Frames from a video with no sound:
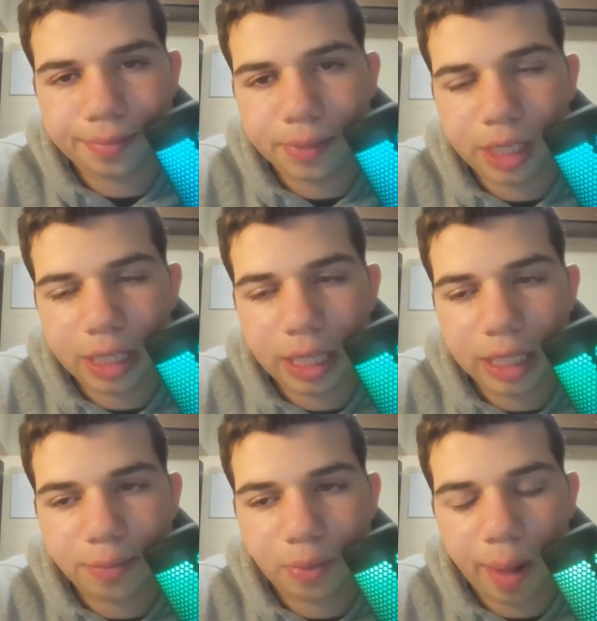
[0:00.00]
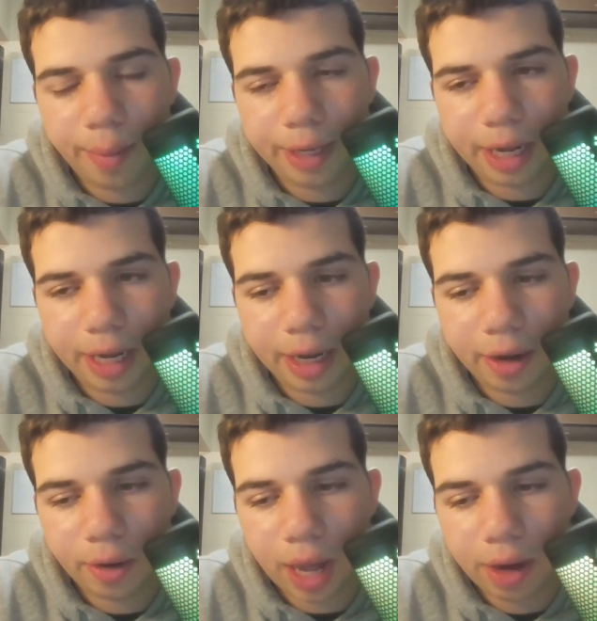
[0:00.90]
It's probably not. I
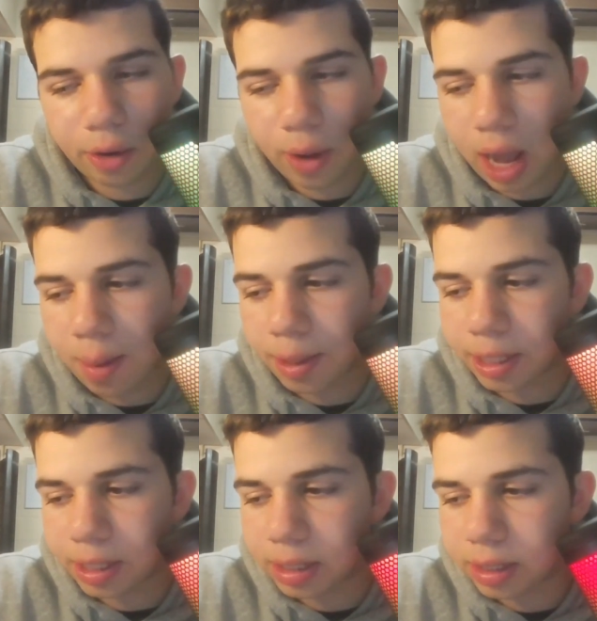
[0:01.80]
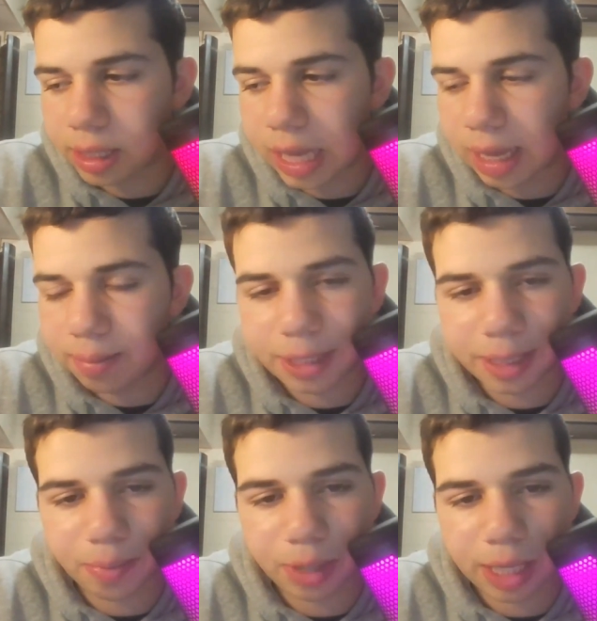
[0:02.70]
don't know how many games they
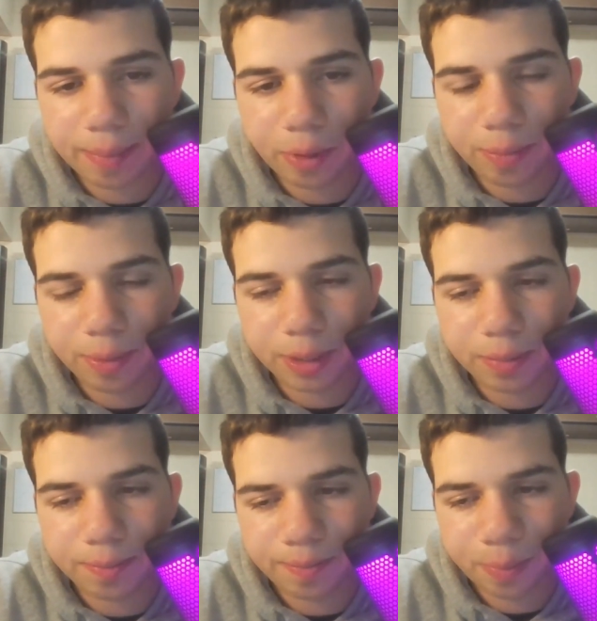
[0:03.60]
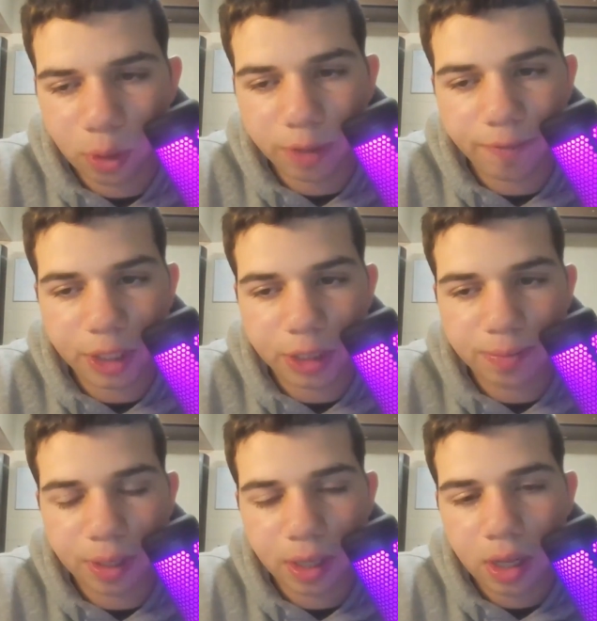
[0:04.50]
play per division,
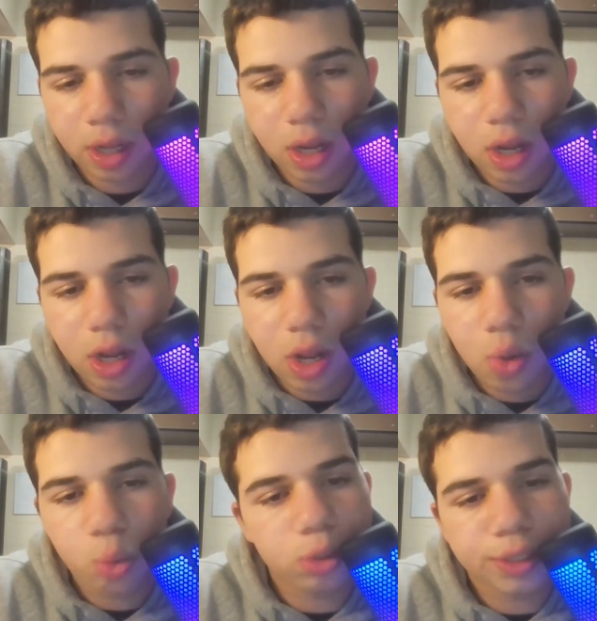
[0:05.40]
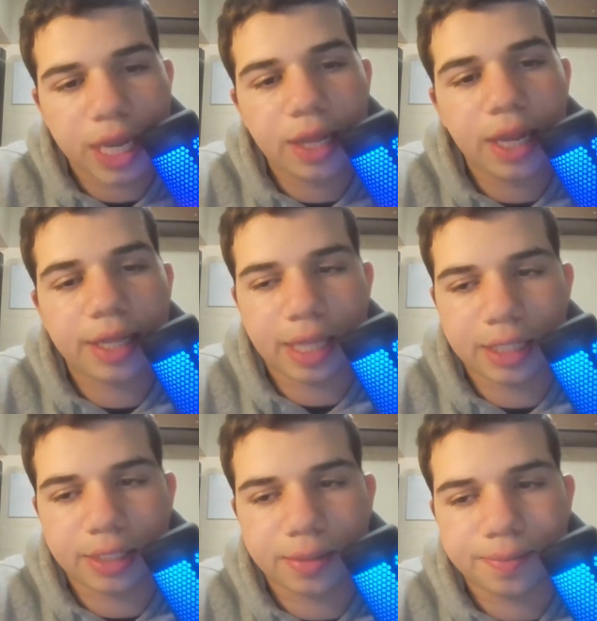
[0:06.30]
but we'll say it like this: